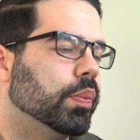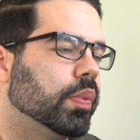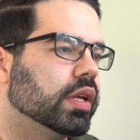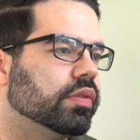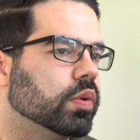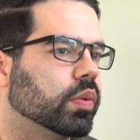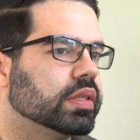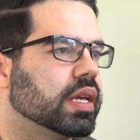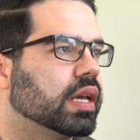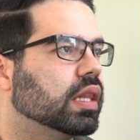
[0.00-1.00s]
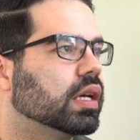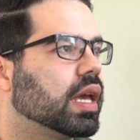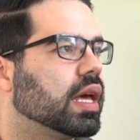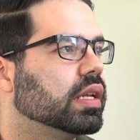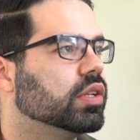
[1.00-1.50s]
But if you want to take a look
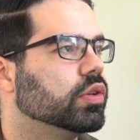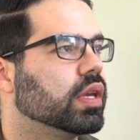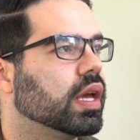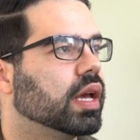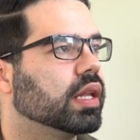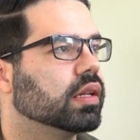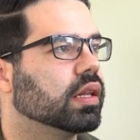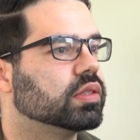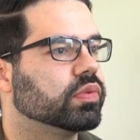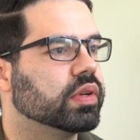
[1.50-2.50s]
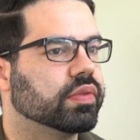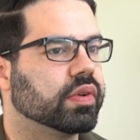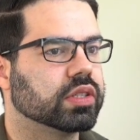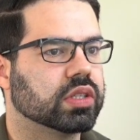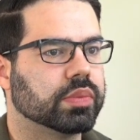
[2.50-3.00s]
at it, you can. Let's
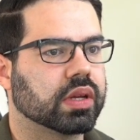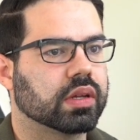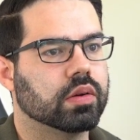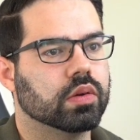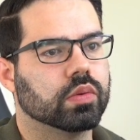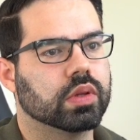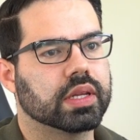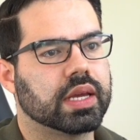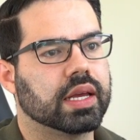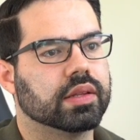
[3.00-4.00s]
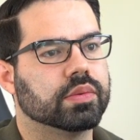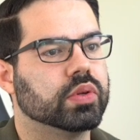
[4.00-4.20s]
refresh it. I'm like, oh, look at that.